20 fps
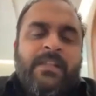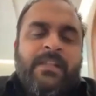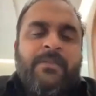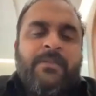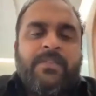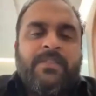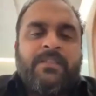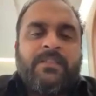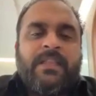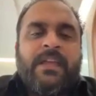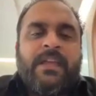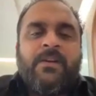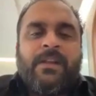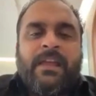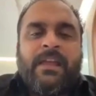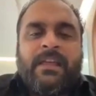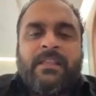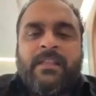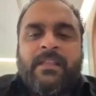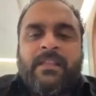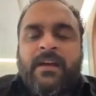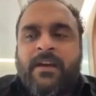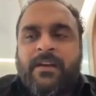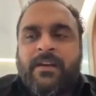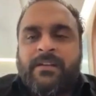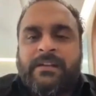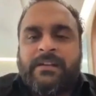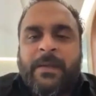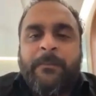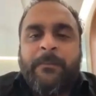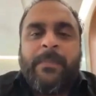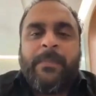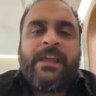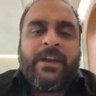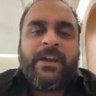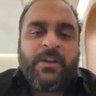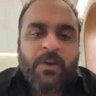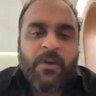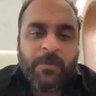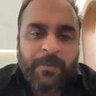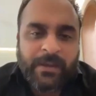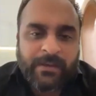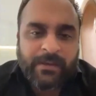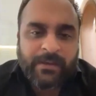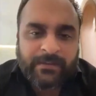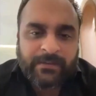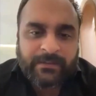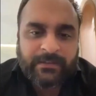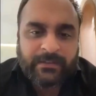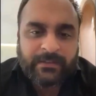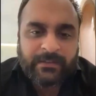There was a thing called temple economy.